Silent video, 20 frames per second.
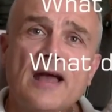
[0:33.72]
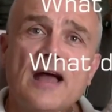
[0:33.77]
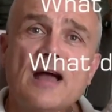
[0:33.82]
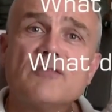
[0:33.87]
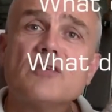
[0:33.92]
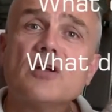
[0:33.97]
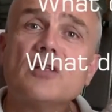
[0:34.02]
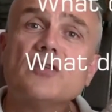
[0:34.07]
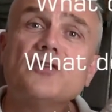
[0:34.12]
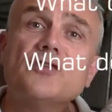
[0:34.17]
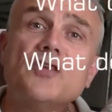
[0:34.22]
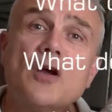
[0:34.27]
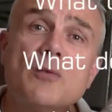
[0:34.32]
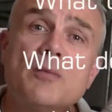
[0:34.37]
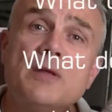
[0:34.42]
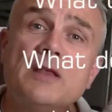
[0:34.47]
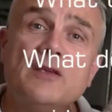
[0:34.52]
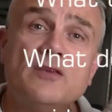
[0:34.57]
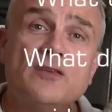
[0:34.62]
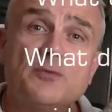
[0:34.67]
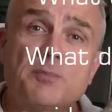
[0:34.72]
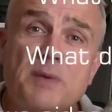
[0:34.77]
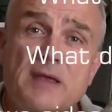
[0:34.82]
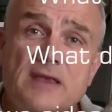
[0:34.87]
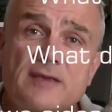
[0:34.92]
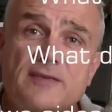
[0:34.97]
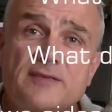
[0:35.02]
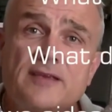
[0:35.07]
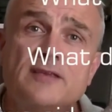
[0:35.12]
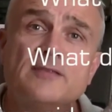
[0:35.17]
I've got so many
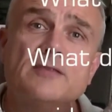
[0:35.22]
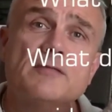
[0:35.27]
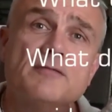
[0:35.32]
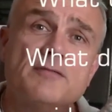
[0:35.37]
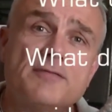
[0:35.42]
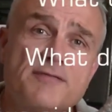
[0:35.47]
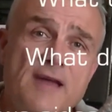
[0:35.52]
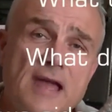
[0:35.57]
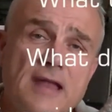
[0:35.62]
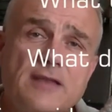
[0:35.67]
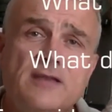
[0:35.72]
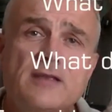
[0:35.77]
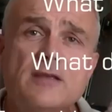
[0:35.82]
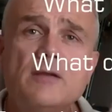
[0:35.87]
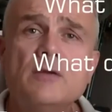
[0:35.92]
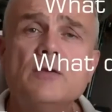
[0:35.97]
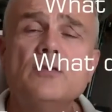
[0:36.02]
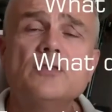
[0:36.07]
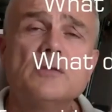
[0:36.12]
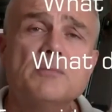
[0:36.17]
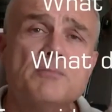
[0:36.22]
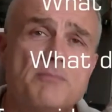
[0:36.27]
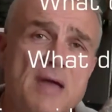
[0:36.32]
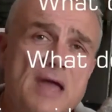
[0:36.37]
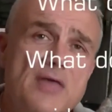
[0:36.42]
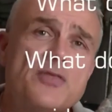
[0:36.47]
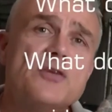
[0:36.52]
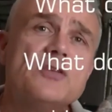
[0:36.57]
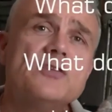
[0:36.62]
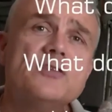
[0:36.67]
species and venues and
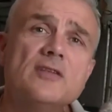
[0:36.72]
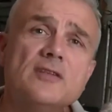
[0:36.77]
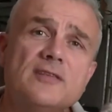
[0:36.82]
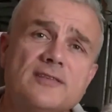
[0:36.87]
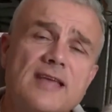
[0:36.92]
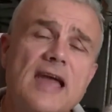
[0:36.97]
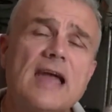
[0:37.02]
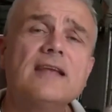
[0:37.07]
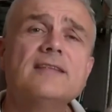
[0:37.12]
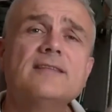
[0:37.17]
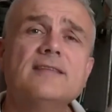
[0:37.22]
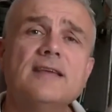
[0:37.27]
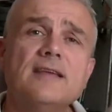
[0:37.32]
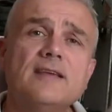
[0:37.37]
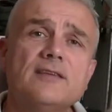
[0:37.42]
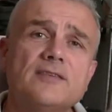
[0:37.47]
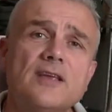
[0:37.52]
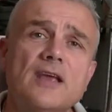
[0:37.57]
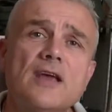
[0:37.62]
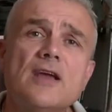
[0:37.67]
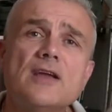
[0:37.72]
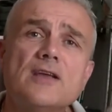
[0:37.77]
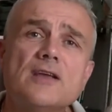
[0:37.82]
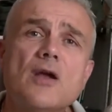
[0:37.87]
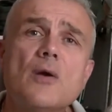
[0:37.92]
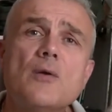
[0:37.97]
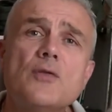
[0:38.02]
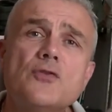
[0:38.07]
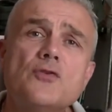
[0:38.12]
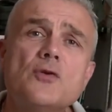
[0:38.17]
methods and tactics
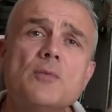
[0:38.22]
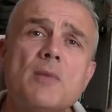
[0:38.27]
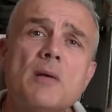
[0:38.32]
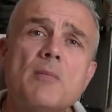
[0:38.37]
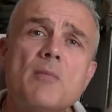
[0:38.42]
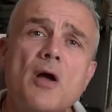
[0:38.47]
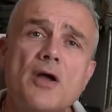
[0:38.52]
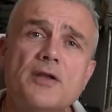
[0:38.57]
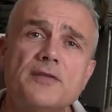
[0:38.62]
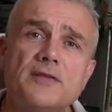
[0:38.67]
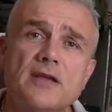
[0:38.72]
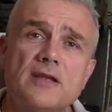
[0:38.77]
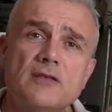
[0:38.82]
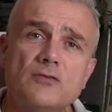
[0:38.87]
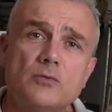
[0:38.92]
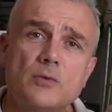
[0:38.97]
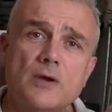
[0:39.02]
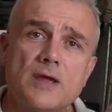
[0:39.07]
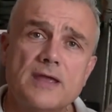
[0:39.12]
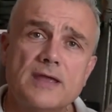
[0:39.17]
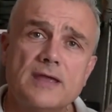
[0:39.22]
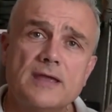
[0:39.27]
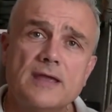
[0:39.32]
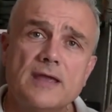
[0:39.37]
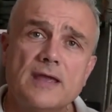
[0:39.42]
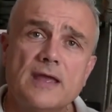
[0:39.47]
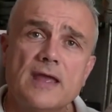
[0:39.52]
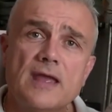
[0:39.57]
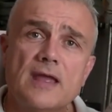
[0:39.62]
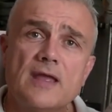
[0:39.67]
going through my mind each week.
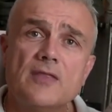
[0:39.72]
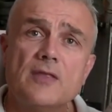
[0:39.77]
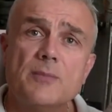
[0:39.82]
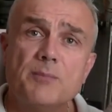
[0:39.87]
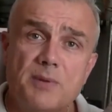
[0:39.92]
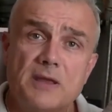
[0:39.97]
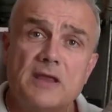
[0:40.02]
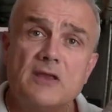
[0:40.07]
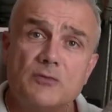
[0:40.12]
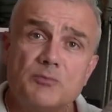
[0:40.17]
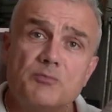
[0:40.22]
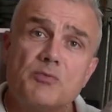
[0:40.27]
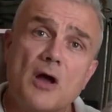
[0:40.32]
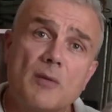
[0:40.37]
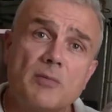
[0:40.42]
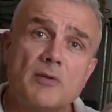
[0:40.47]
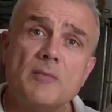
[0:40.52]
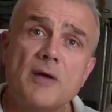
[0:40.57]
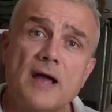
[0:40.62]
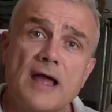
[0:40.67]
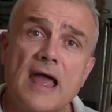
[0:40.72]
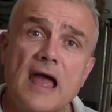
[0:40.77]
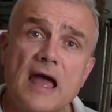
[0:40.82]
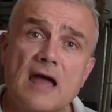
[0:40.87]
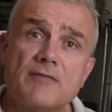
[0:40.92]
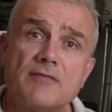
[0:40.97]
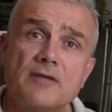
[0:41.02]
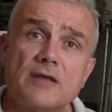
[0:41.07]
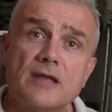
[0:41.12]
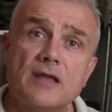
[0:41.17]
The biggest problem I
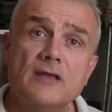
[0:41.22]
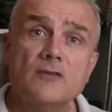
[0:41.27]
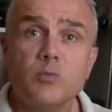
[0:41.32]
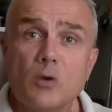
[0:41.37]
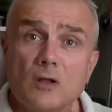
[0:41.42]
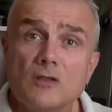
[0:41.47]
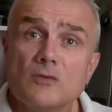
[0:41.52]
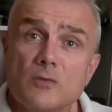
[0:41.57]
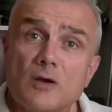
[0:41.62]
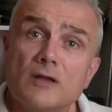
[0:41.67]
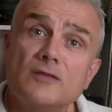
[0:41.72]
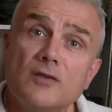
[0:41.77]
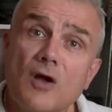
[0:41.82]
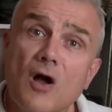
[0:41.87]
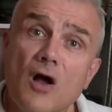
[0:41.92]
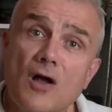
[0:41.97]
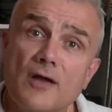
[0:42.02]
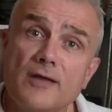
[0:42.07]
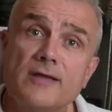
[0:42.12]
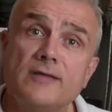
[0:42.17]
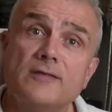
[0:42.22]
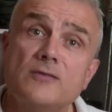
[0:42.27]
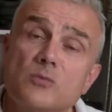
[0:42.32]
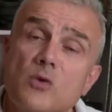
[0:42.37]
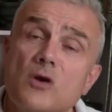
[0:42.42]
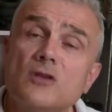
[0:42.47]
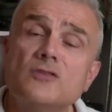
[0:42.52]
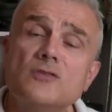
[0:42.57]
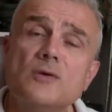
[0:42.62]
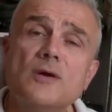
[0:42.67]
have is what do I target?
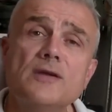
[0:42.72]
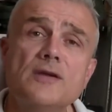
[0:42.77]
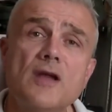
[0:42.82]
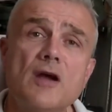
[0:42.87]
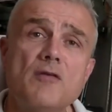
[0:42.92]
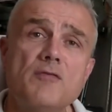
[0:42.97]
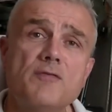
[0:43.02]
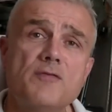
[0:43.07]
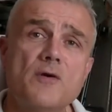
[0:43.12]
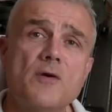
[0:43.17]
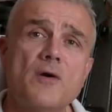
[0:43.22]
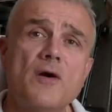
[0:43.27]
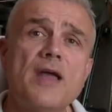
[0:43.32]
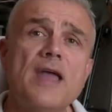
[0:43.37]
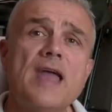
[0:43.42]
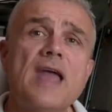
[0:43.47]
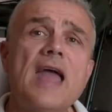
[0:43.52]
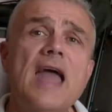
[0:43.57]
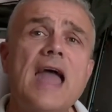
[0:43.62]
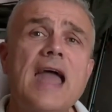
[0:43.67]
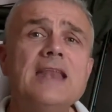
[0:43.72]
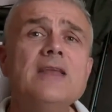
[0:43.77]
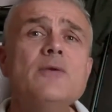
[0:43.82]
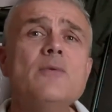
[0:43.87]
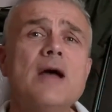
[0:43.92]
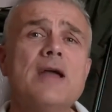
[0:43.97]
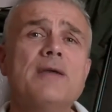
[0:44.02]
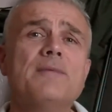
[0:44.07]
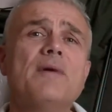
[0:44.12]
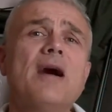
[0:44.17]
What do I go for?
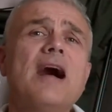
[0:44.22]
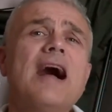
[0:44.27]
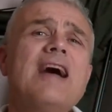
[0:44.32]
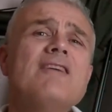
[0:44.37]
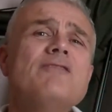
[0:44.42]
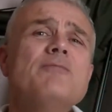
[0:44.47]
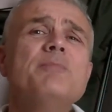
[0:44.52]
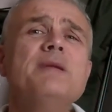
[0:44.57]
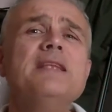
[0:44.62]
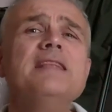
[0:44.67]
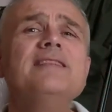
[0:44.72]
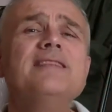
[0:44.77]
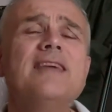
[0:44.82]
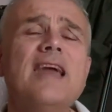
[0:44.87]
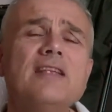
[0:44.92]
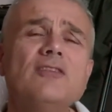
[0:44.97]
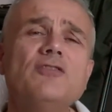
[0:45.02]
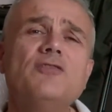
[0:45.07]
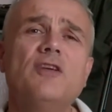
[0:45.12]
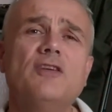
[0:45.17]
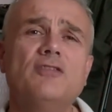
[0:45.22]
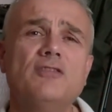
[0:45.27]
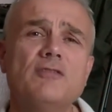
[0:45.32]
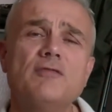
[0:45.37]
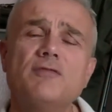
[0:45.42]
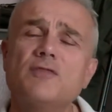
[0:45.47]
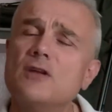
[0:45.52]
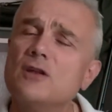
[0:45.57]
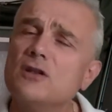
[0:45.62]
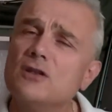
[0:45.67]
Anyway, I haven't been tench fishing
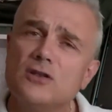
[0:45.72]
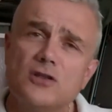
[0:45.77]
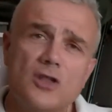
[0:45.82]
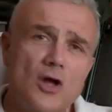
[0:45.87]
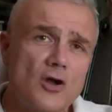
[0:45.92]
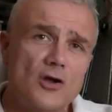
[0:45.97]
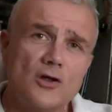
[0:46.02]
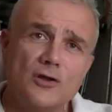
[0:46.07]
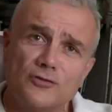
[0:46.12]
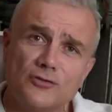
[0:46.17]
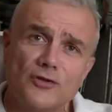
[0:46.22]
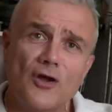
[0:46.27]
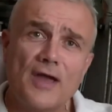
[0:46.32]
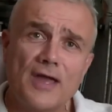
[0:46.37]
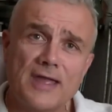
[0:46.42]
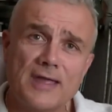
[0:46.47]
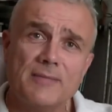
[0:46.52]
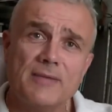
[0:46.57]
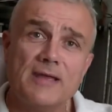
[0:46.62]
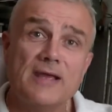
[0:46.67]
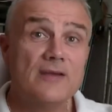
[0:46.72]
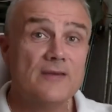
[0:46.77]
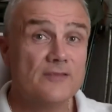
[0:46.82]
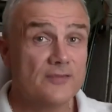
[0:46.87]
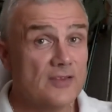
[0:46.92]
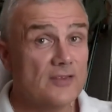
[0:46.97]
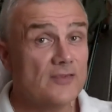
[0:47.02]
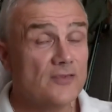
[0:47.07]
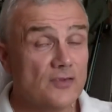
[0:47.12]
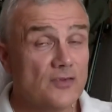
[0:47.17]
for a long time,
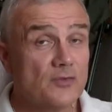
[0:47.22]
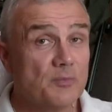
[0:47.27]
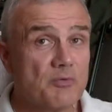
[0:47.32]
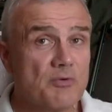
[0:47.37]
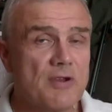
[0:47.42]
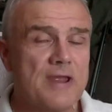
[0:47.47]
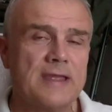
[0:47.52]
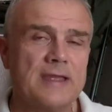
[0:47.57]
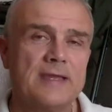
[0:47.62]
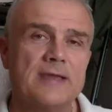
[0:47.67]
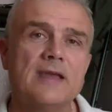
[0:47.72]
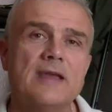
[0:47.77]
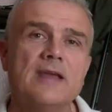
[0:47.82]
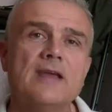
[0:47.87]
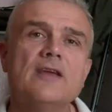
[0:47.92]
since the spring.